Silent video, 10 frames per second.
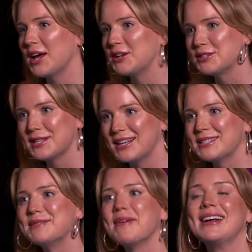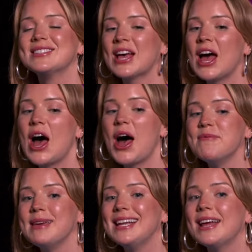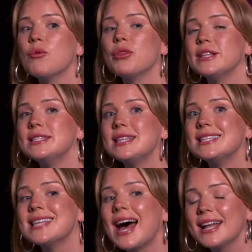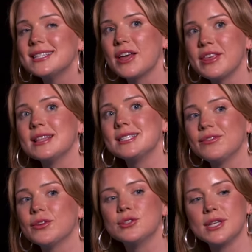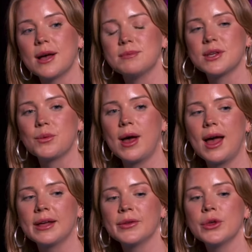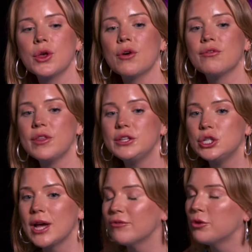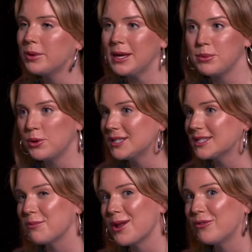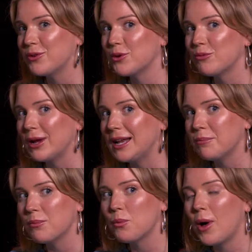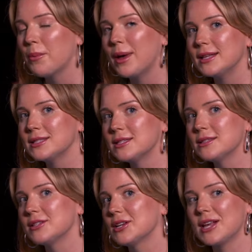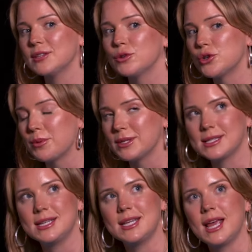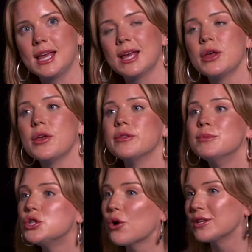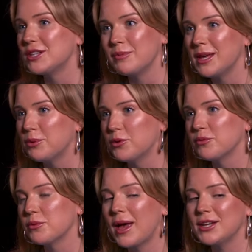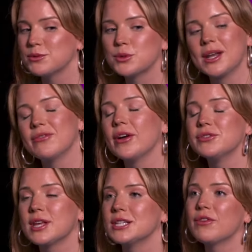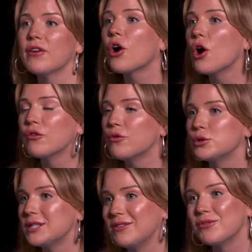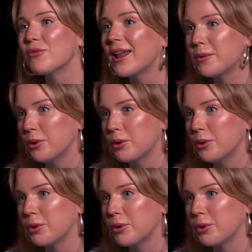hundreds of thousands of pounds. I mean, the difficulty comes in where for general people, it doesn't matter if you're in a really well-paid, successful job in the city, the majority of people from age from 25 to 35 can't afford to even rent